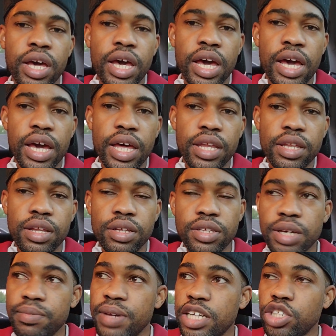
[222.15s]
And the
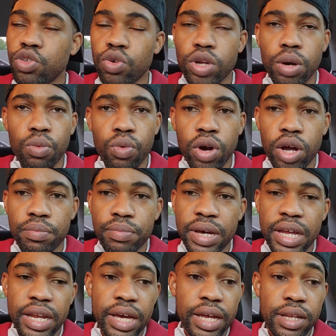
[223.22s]
team that showed up won,
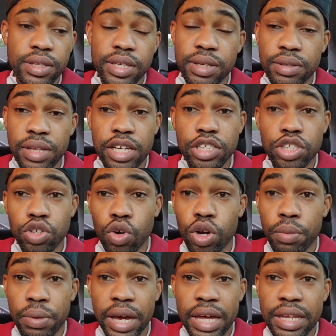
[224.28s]
man. And the they showed
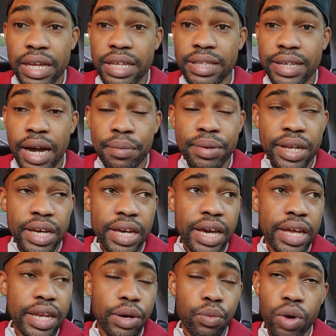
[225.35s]
up and they dominate
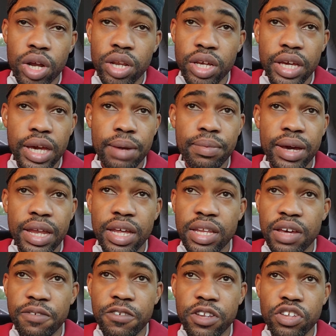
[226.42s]
and they won the game and they
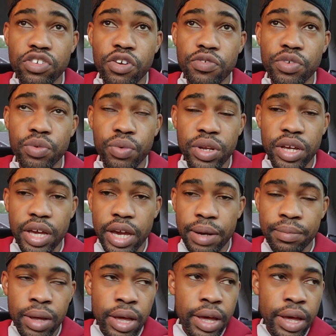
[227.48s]
definitely deserve to win the game.